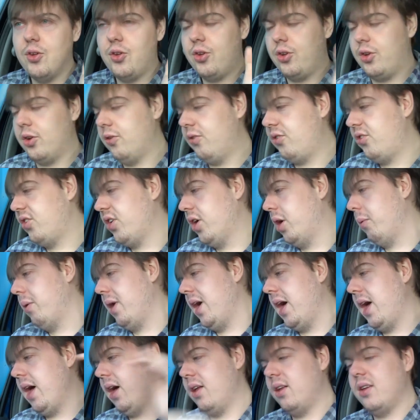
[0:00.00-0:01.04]
fun stuff.
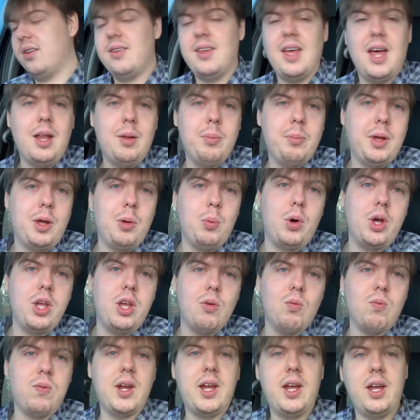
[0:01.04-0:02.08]
So tell me what
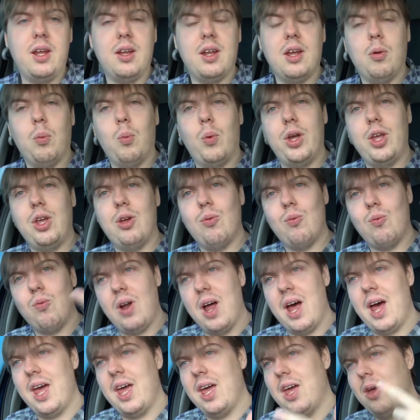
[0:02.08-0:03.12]
you're reading, what you're
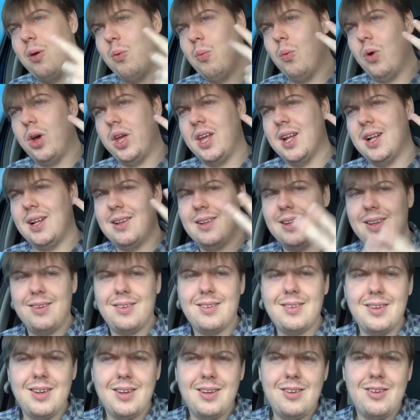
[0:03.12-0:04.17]
writing, what you're
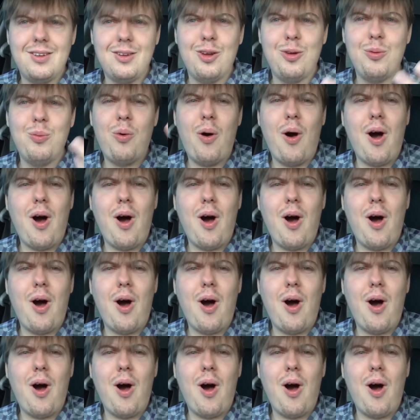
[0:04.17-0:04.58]
listening to.